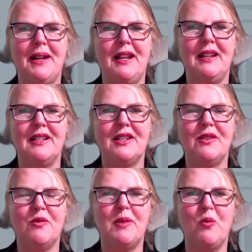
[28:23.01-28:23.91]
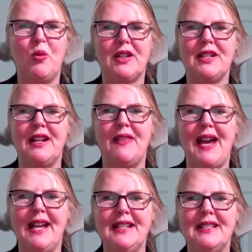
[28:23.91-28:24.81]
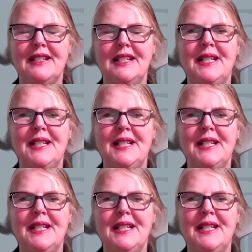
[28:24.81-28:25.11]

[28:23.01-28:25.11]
and been worked on in that.